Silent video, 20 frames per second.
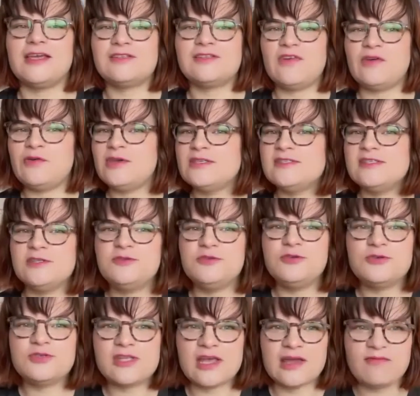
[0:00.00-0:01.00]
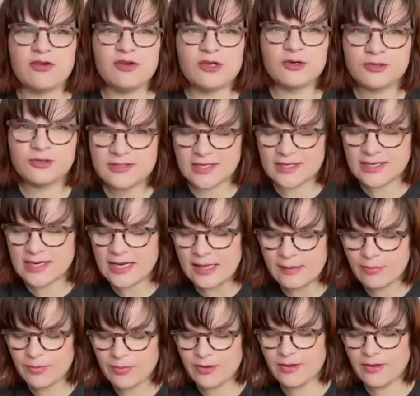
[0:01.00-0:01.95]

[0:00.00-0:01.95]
It's very easy to use Evernote and clip